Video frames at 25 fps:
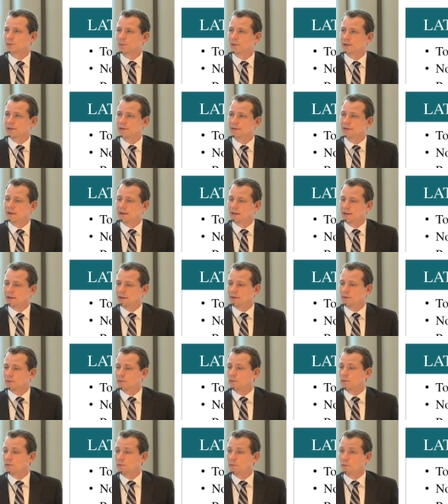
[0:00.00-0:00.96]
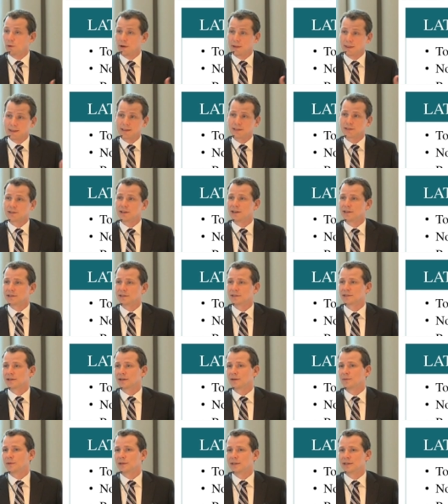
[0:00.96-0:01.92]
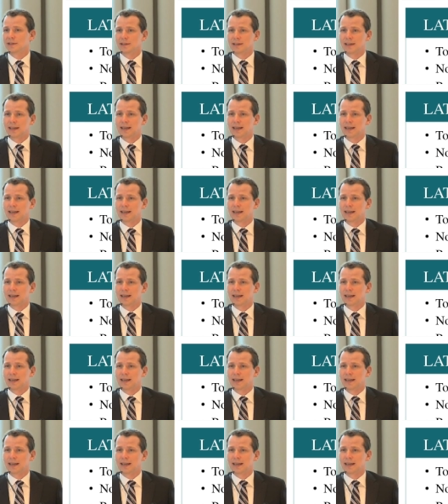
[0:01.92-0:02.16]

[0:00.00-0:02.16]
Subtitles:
But when these changes come in,